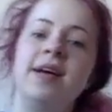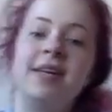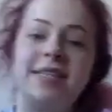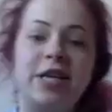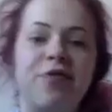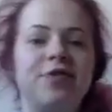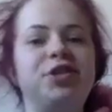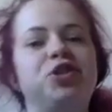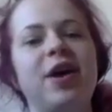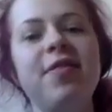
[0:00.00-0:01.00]
So for
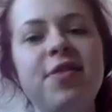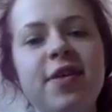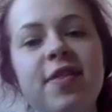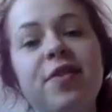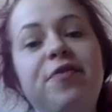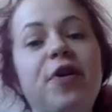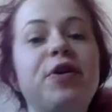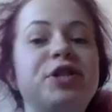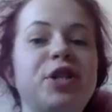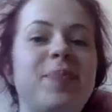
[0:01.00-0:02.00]
strength, the
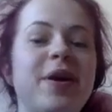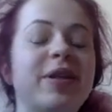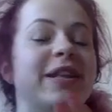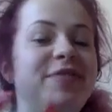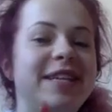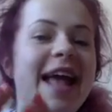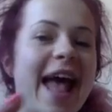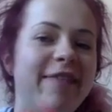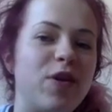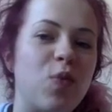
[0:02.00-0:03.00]
focus should be on lifting
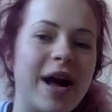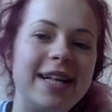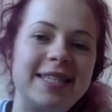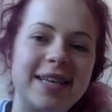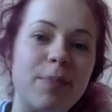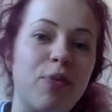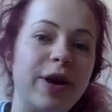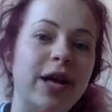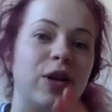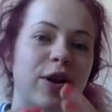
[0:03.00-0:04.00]
heavy weights and
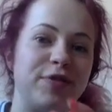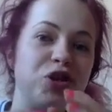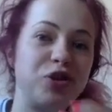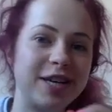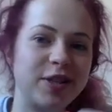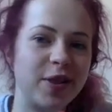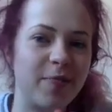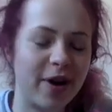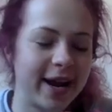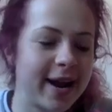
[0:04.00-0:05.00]
putting a lot of stress on the
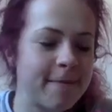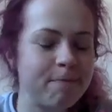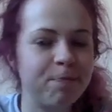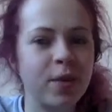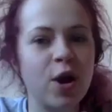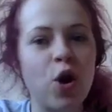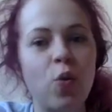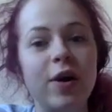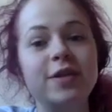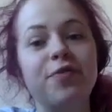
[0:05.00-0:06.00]
body,
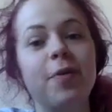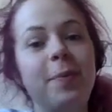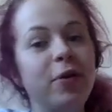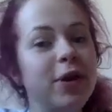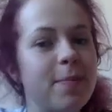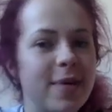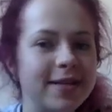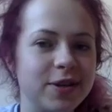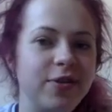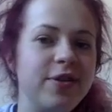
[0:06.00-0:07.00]
whereas for building
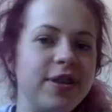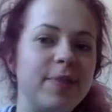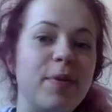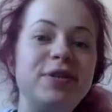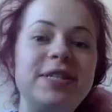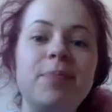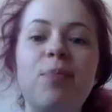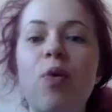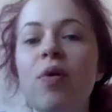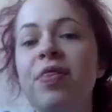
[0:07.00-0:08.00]
muscle, the most
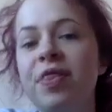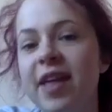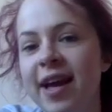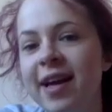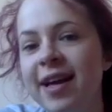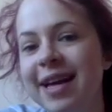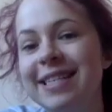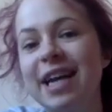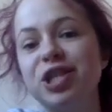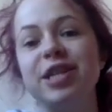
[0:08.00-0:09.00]
important thing is
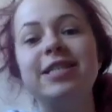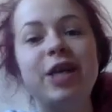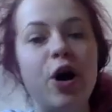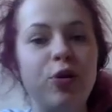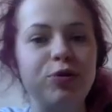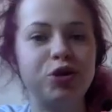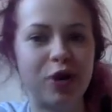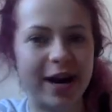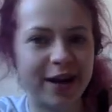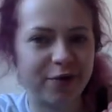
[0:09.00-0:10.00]
actually total
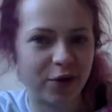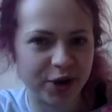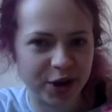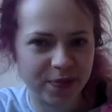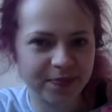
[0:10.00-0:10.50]
training volume.